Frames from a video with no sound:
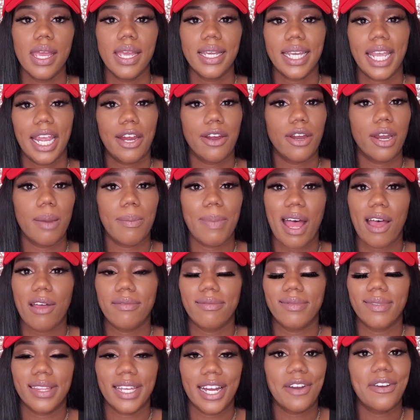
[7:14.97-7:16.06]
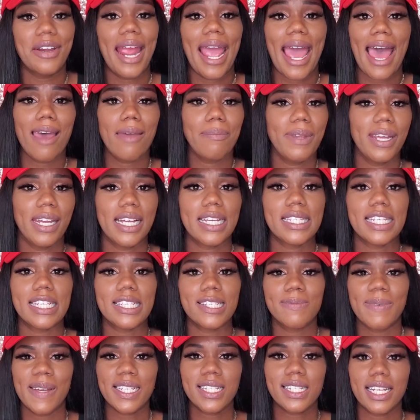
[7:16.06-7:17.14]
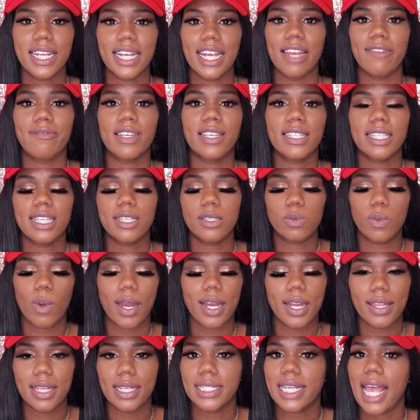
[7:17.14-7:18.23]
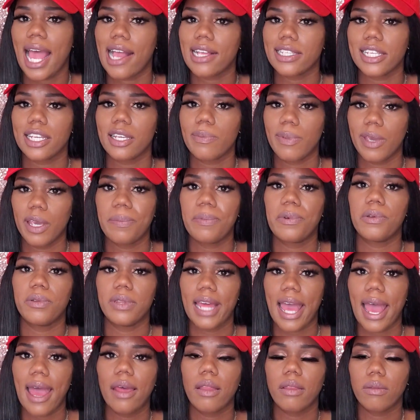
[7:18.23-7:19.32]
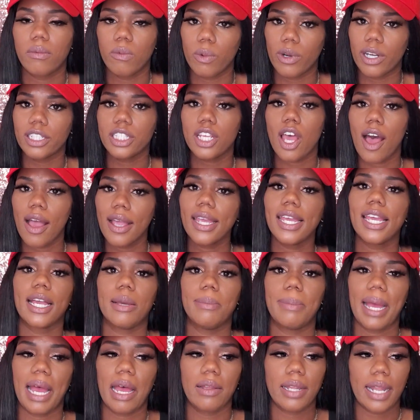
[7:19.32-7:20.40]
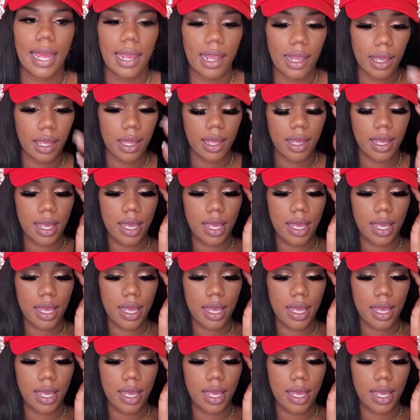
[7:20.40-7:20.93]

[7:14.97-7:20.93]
care about their happiness, especially if this is one of the toxic people that we're talking about. Like,